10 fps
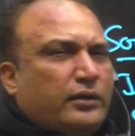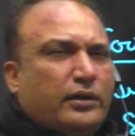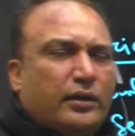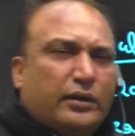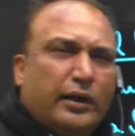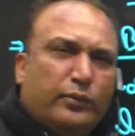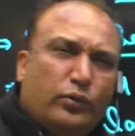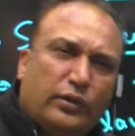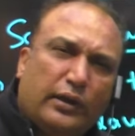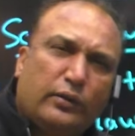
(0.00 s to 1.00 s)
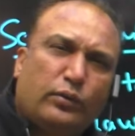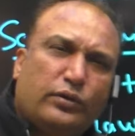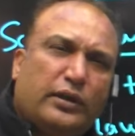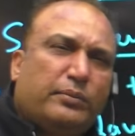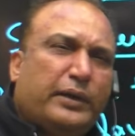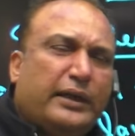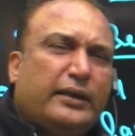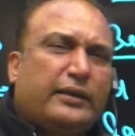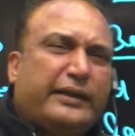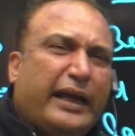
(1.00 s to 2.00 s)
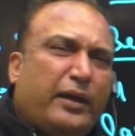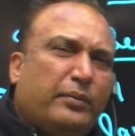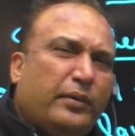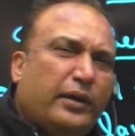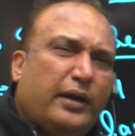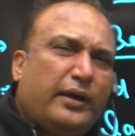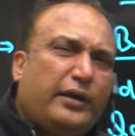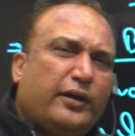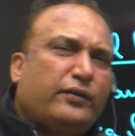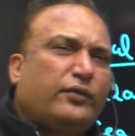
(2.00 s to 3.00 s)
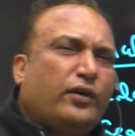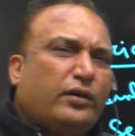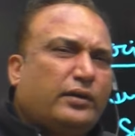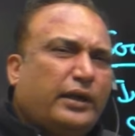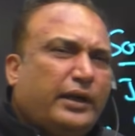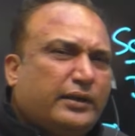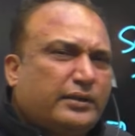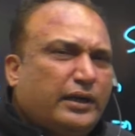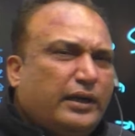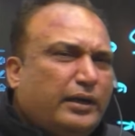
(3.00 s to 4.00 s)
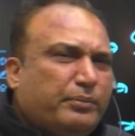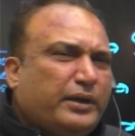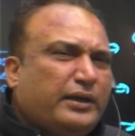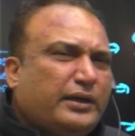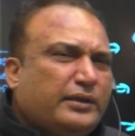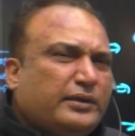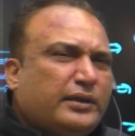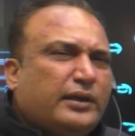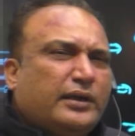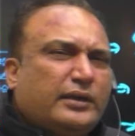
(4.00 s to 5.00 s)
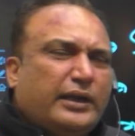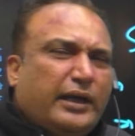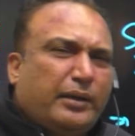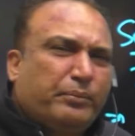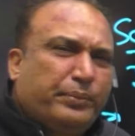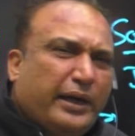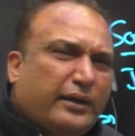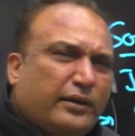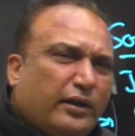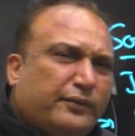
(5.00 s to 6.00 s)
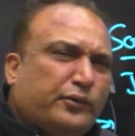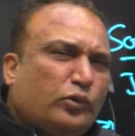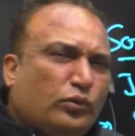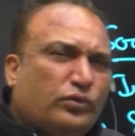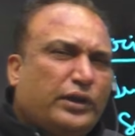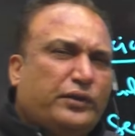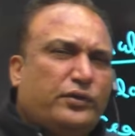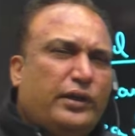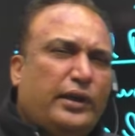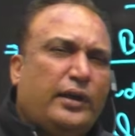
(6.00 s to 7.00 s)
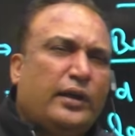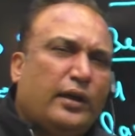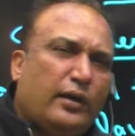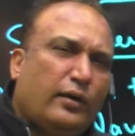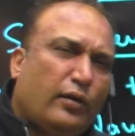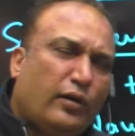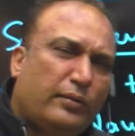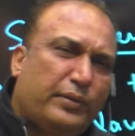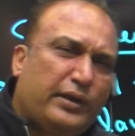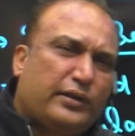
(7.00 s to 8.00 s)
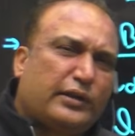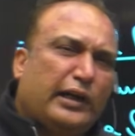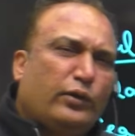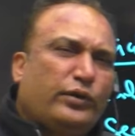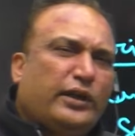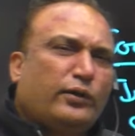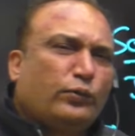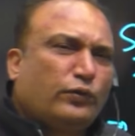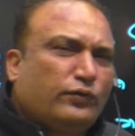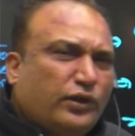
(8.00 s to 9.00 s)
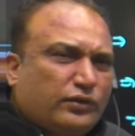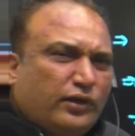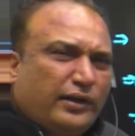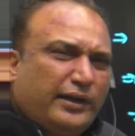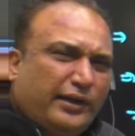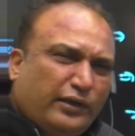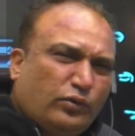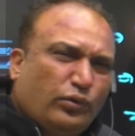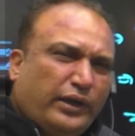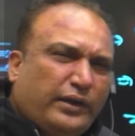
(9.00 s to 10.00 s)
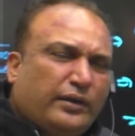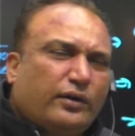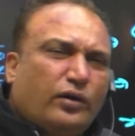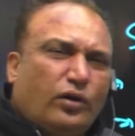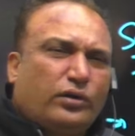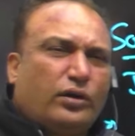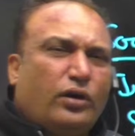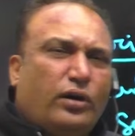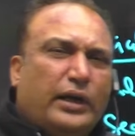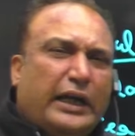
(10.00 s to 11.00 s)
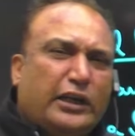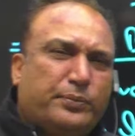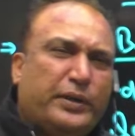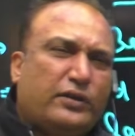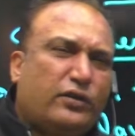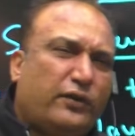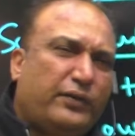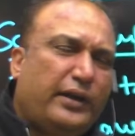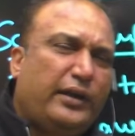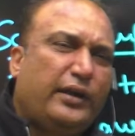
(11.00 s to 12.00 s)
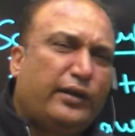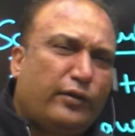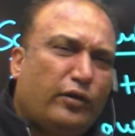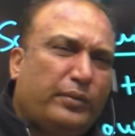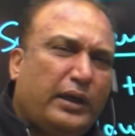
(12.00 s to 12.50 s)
Come to conclusion. By the time India won its independence, the impact of 2-century long British colonial rule was already showing on all aspects of Indian economy,